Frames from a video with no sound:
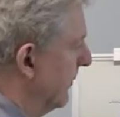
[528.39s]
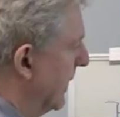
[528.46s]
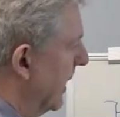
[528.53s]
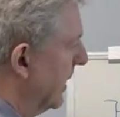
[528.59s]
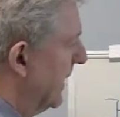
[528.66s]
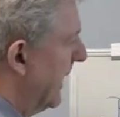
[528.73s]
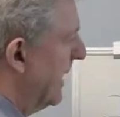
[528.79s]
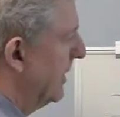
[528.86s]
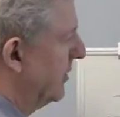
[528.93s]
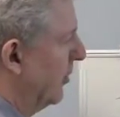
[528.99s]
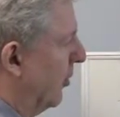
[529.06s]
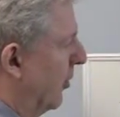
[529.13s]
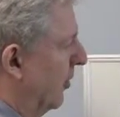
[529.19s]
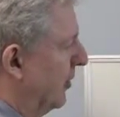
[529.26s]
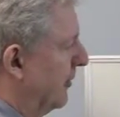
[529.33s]
again,
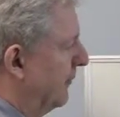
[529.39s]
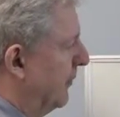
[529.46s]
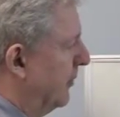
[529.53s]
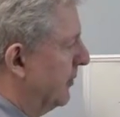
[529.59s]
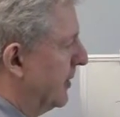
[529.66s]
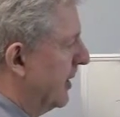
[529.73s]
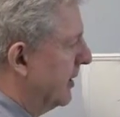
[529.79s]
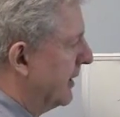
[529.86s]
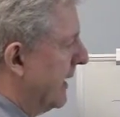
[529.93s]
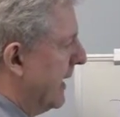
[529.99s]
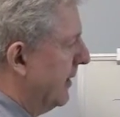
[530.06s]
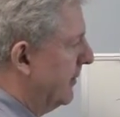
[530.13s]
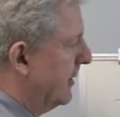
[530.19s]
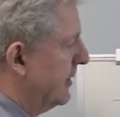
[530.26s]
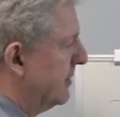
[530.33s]
all the photon
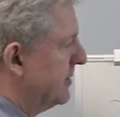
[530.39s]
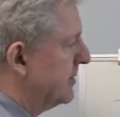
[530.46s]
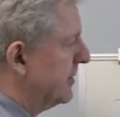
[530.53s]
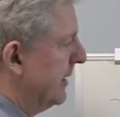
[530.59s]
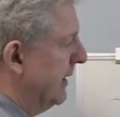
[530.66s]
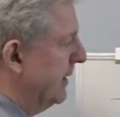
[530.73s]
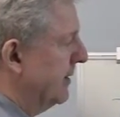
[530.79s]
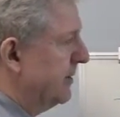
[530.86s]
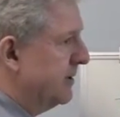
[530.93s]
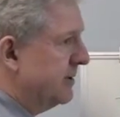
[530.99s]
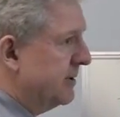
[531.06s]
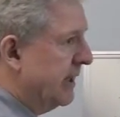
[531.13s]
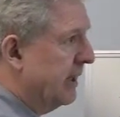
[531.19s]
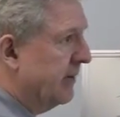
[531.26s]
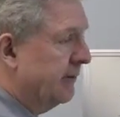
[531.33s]
carries
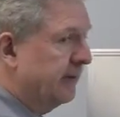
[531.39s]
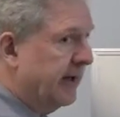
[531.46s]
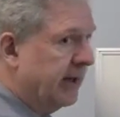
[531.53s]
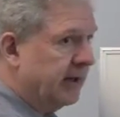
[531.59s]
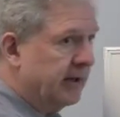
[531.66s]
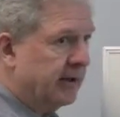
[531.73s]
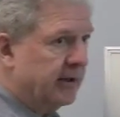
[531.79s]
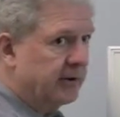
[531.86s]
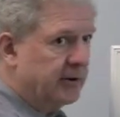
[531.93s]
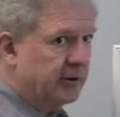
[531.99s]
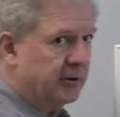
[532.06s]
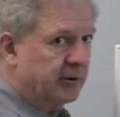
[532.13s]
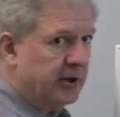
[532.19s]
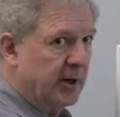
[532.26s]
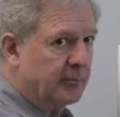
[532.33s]
is in effect the
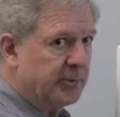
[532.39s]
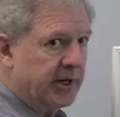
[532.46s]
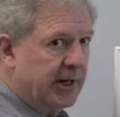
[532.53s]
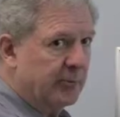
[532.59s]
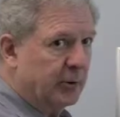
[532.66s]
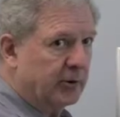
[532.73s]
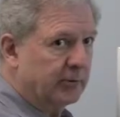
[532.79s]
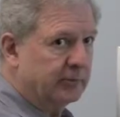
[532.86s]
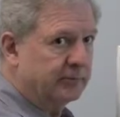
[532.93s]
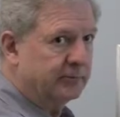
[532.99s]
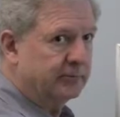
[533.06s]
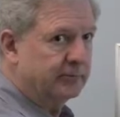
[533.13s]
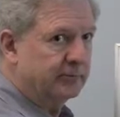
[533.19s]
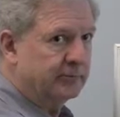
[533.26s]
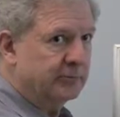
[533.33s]
lookup table.
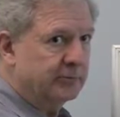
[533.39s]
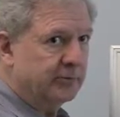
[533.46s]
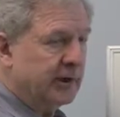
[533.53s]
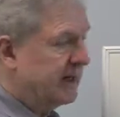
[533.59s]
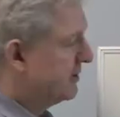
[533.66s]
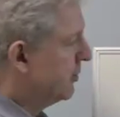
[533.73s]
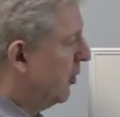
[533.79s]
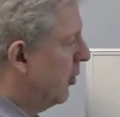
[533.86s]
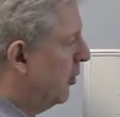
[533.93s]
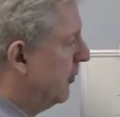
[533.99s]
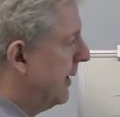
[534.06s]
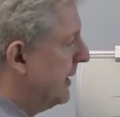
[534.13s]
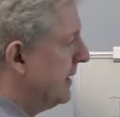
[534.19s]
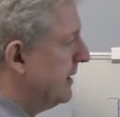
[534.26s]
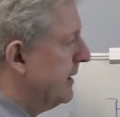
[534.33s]
It's
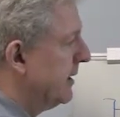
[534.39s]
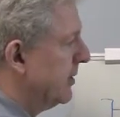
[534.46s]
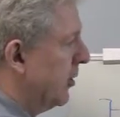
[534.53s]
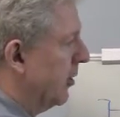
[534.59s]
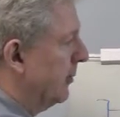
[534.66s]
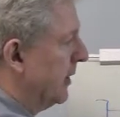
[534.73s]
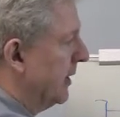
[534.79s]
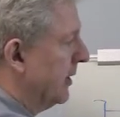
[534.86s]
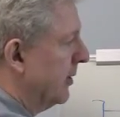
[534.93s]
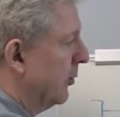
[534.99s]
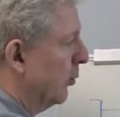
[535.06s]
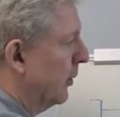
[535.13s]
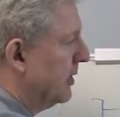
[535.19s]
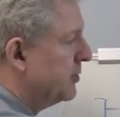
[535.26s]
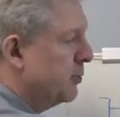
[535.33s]
already determined
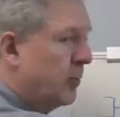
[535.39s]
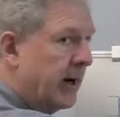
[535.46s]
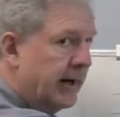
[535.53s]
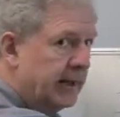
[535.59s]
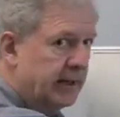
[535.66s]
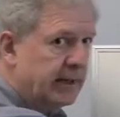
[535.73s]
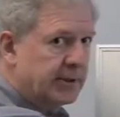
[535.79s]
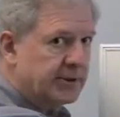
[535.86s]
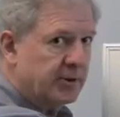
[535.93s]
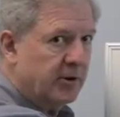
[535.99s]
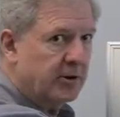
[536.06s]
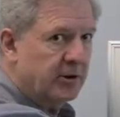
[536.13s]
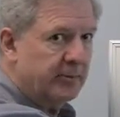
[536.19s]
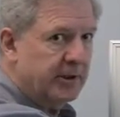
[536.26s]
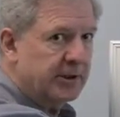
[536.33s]
which way it's
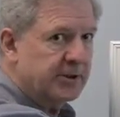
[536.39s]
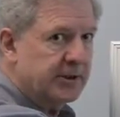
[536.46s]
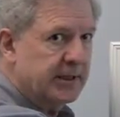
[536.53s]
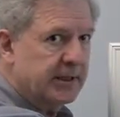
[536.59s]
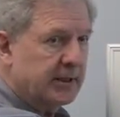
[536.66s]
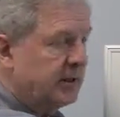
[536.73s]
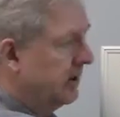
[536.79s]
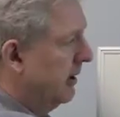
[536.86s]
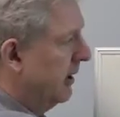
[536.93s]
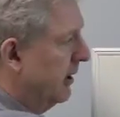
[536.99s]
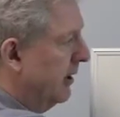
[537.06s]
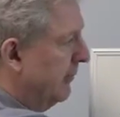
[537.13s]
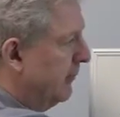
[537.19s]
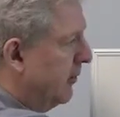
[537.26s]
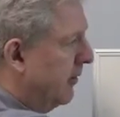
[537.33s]
going to be seen
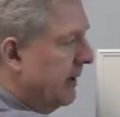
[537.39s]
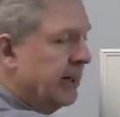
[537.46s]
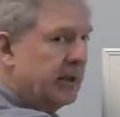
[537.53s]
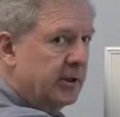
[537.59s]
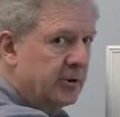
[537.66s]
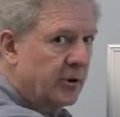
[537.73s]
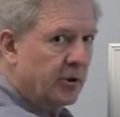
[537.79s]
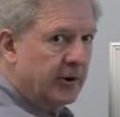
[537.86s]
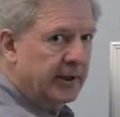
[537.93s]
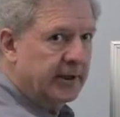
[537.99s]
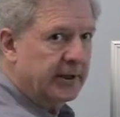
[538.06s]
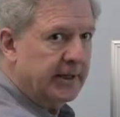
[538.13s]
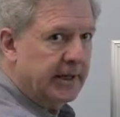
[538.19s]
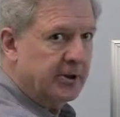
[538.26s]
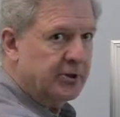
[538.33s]
for any
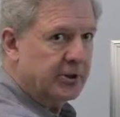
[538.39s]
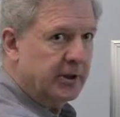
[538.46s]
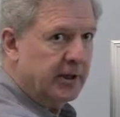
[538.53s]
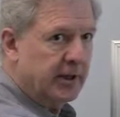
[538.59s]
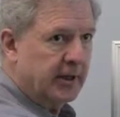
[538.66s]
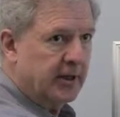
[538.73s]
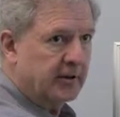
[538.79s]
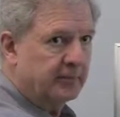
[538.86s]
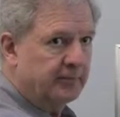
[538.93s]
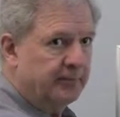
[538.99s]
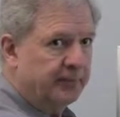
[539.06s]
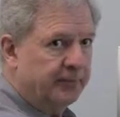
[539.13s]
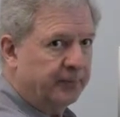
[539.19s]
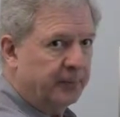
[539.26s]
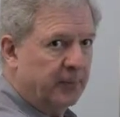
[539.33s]
orientation there.
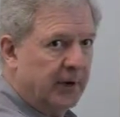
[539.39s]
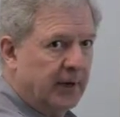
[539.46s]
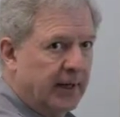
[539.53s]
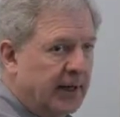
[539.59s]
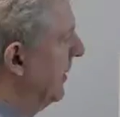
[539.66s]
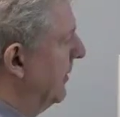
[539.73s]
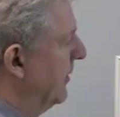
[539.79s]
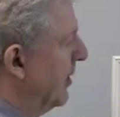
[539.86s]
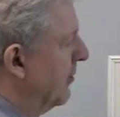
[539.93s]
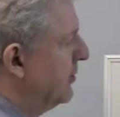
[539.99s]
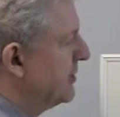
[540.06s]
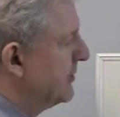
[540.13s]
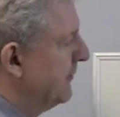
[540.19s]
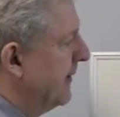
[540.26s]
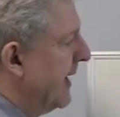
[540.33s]

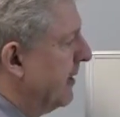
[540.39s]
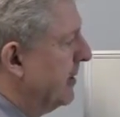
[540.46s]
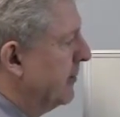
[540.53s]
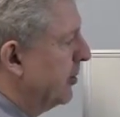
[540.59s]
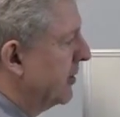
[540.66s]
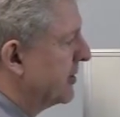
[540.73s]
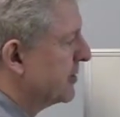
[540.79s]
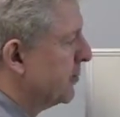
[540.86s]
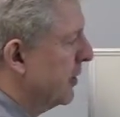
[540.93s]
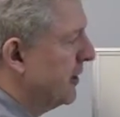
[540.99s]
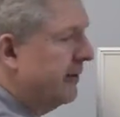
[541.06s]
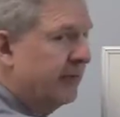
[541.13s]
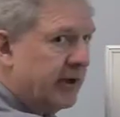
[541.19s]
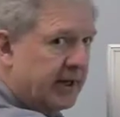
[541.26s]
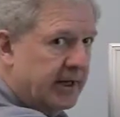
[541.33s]
Those variables,
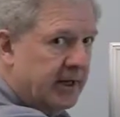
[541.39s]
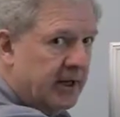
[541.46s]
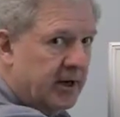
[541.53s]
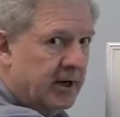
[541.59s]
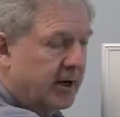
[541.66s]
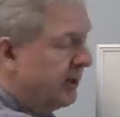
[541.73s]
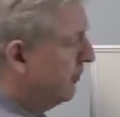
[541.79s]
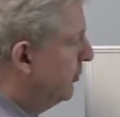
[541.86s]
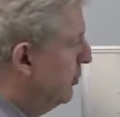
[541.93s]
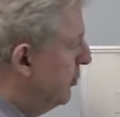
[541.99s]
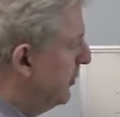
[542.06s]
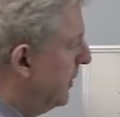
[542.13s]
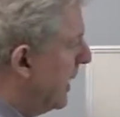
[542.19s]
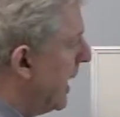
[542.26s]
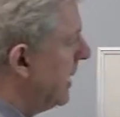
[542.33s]
whatever they are, do
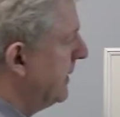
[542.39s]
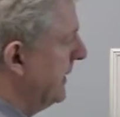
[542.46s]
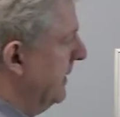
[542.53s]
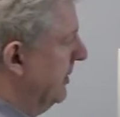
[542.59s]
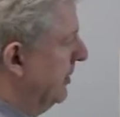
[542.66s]
not